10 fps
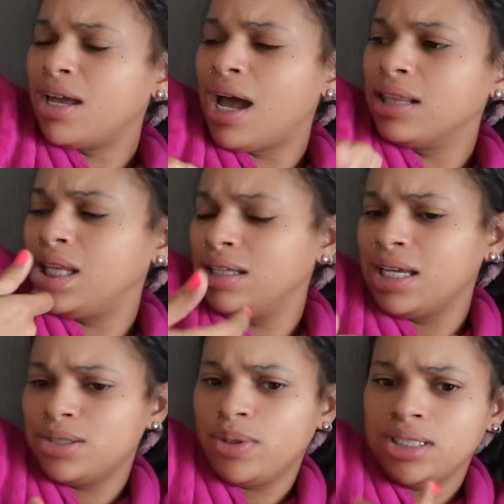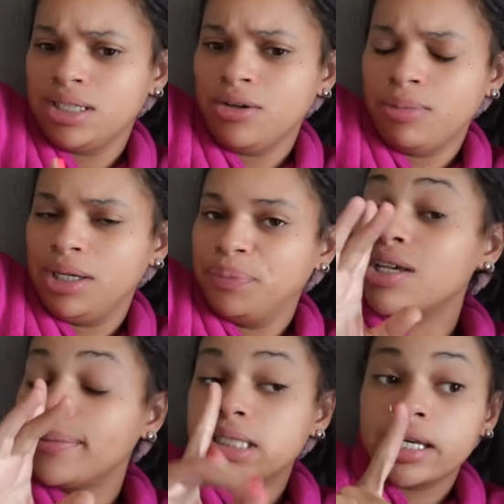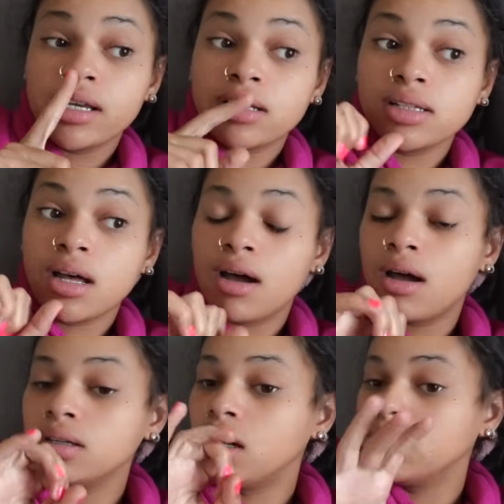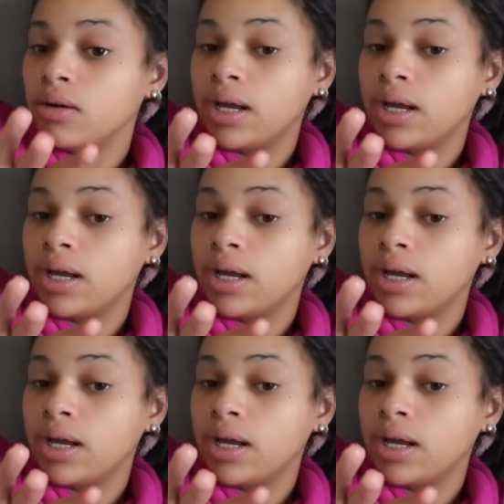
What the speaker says: I think that's what it's gonna be. So I'm gonna take y'all along. Y'all know